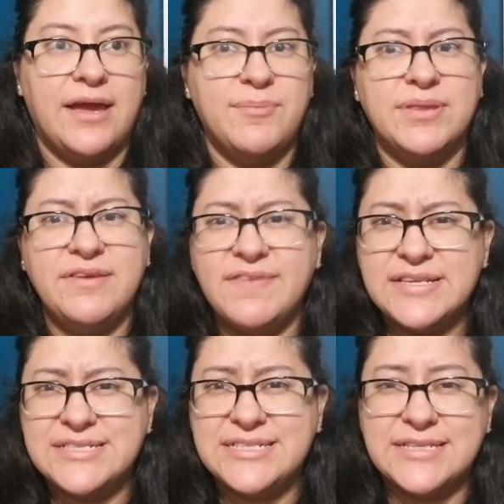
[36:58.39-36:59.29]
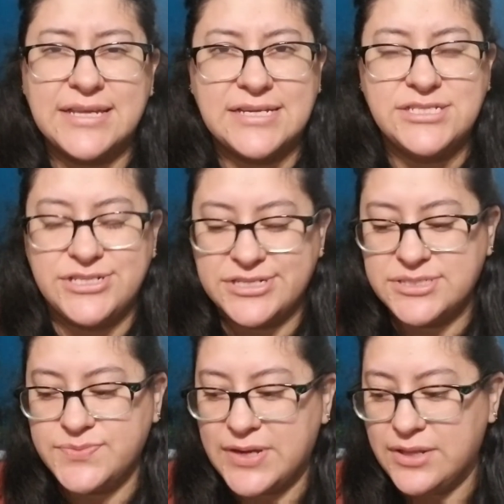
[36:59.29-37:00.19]
I believe I did it last year
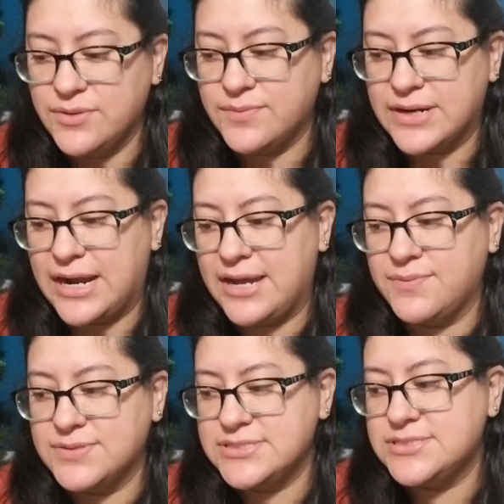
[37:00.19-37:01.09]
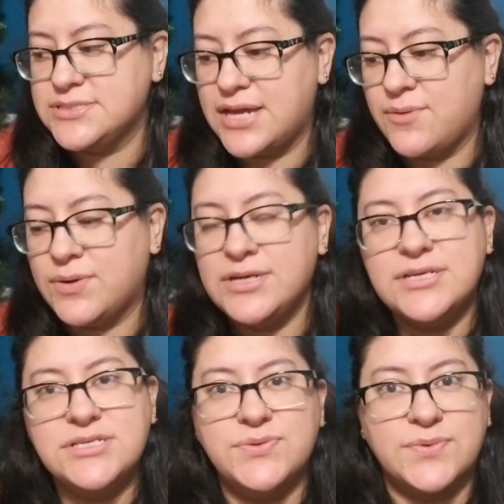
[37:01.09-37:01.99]
as well, where I
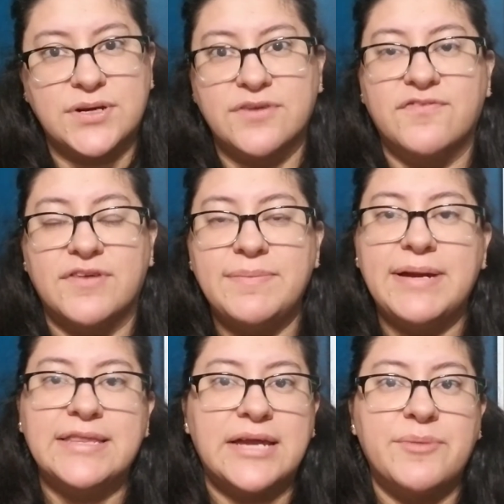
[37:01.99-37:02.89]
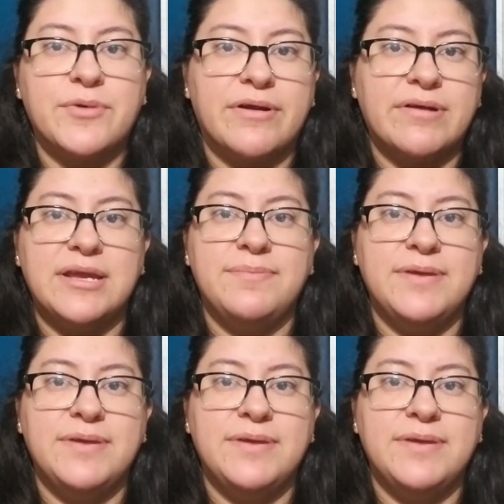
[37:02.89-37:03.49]
wanted to work from my library,